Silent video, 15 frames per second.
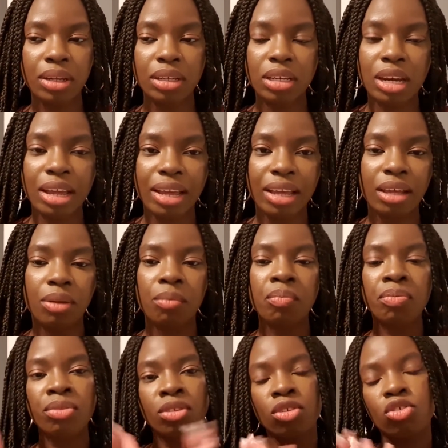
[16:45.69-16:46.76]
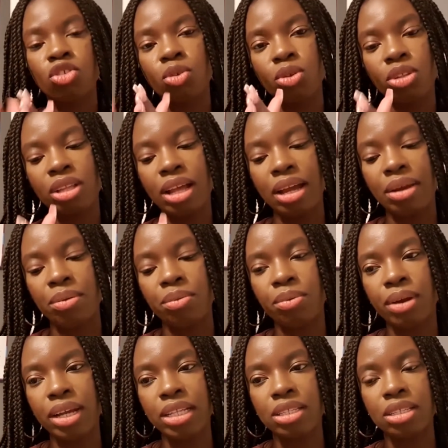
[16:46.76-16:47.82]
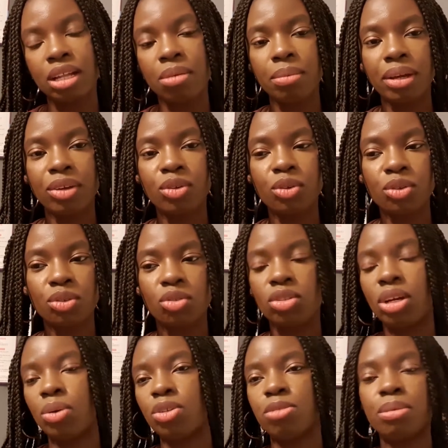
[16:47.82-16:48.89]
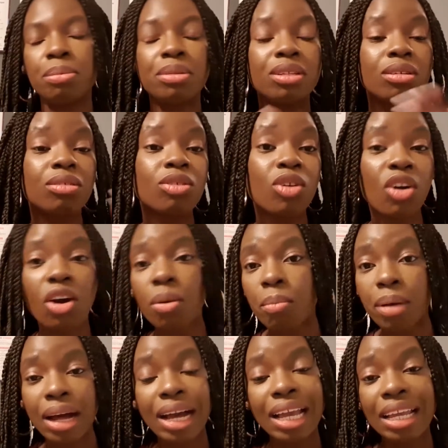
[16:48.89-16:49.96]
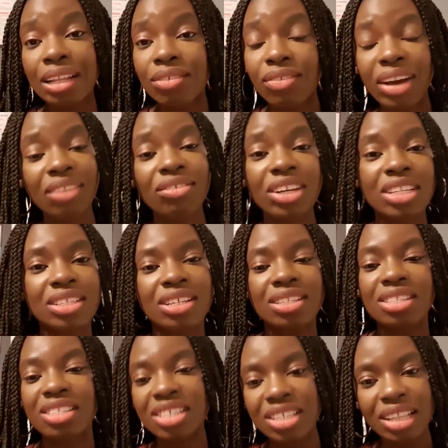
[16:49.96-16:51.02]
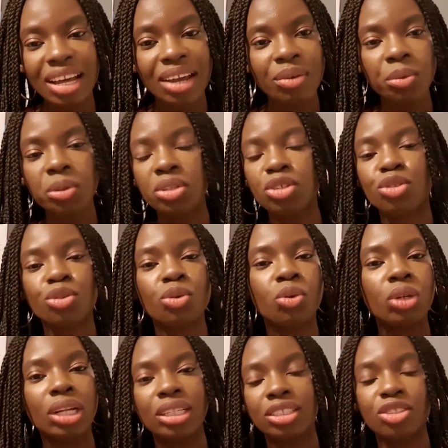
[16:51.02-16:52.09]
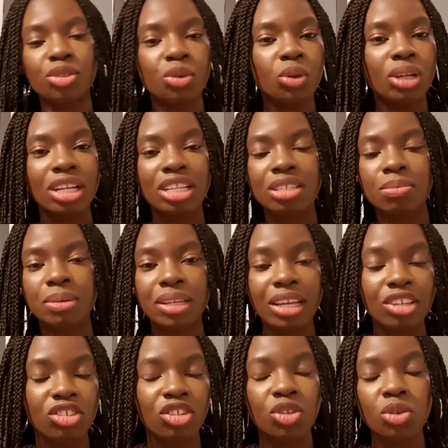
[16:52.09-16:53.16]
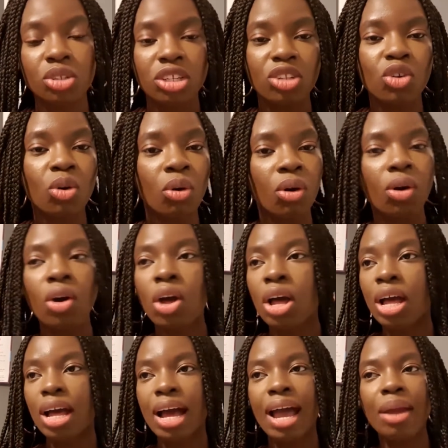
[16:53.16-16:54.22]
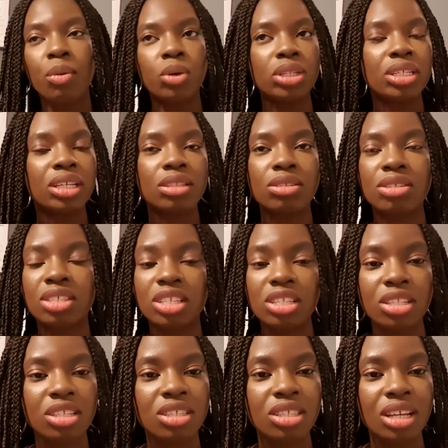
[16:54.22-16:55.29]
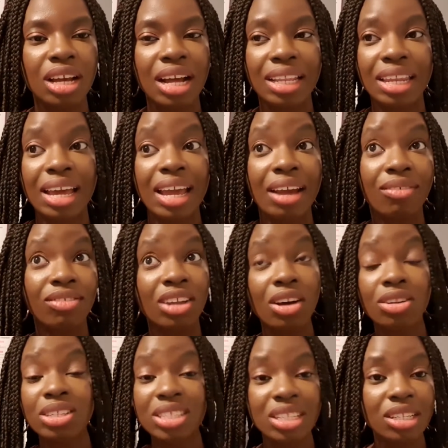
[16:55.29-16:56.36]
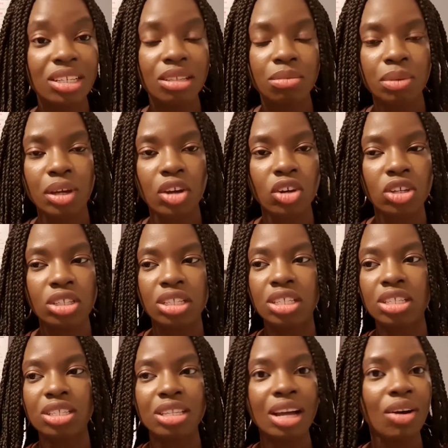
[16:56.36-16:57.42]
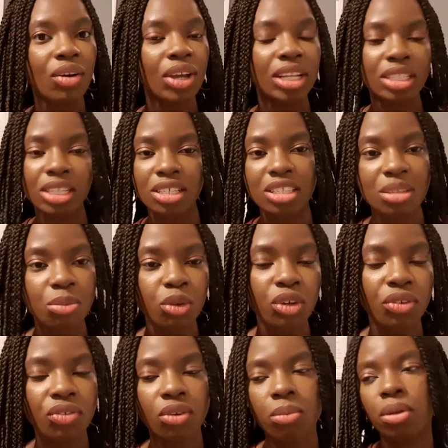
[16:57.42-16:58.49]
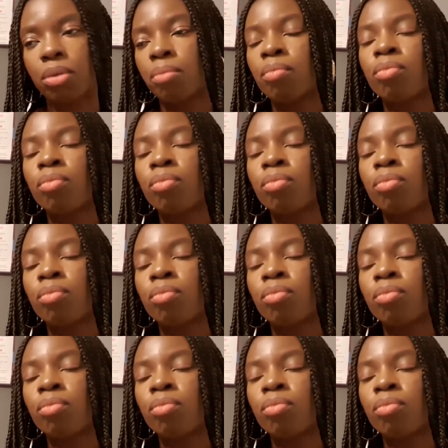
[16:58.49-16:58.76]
Like, so I write down my goals today. I want to be able to come back in 5 years and see that I wrote this goal and this goal has been executed, or I wanted to see this thing and I have now seen it, because it is now a testimony for me.